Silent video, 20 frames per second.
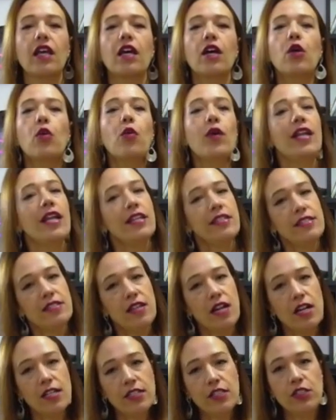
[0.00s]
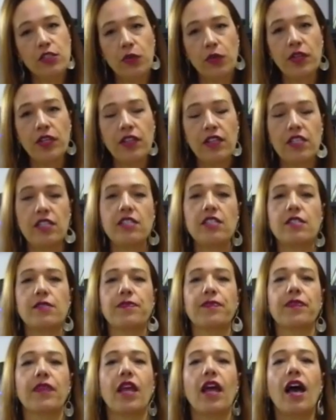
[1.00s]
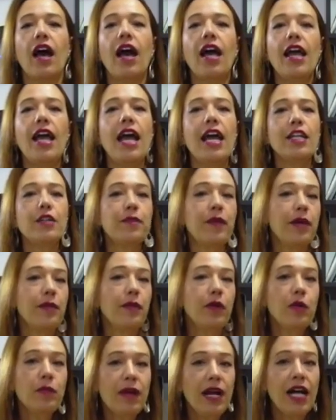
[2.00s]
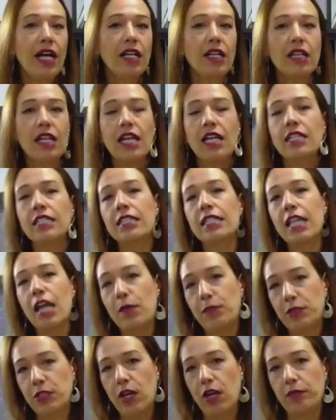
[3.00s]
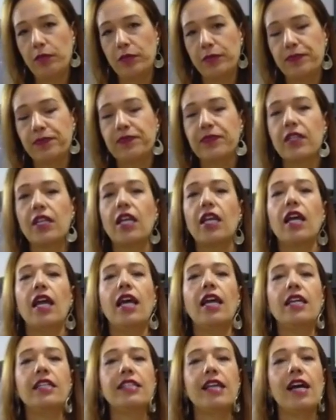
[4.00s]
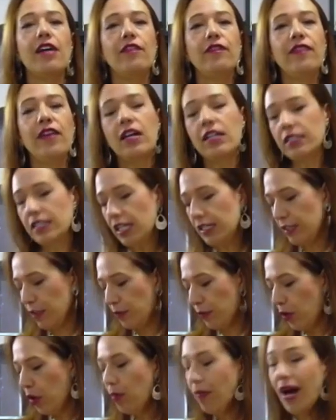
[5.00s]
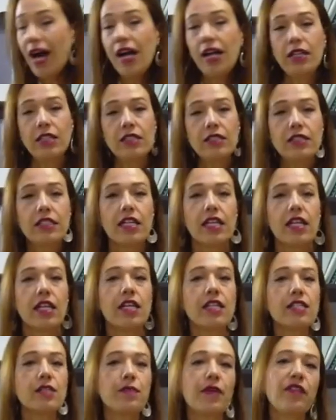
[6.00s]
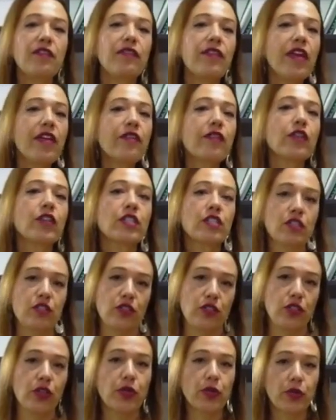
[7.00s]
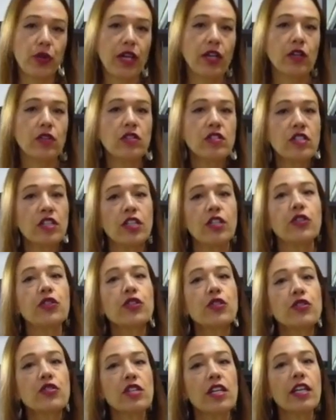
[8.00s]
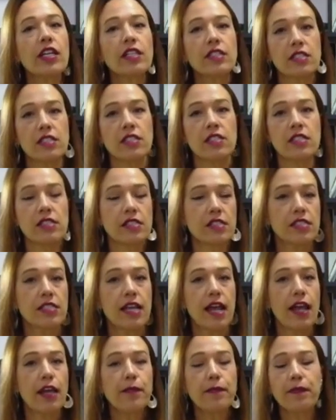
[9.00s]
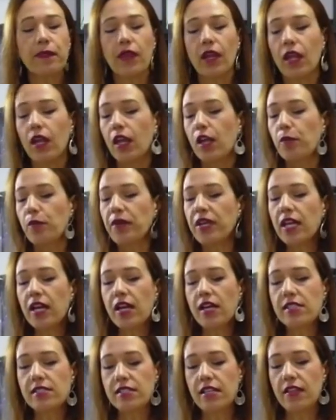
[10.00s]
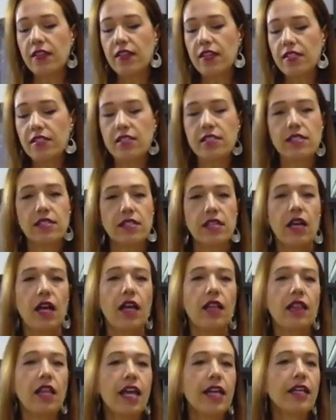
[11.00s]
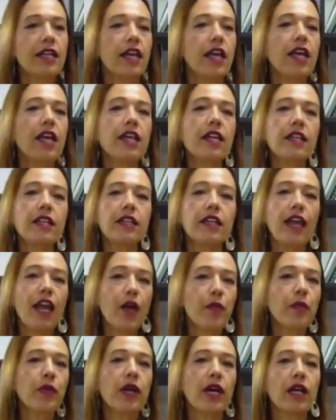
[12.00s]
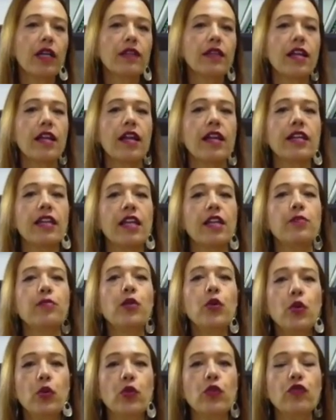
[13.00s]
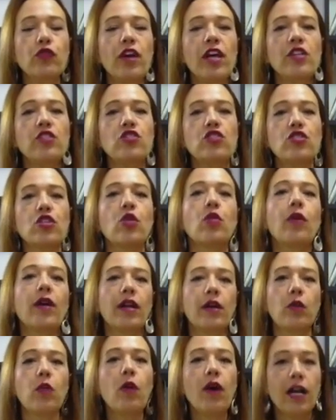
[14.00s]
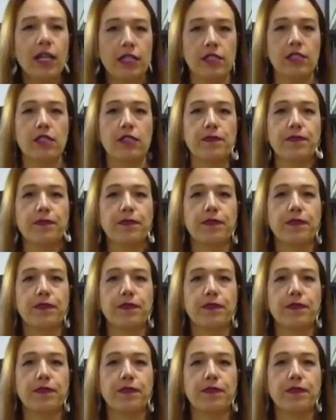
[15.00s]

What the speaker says: When I started doing this, I had my mobile and a laptop. And I found that the mobile is my favorite too. I continue using it until today because this is like a camera that I can move and show what I want.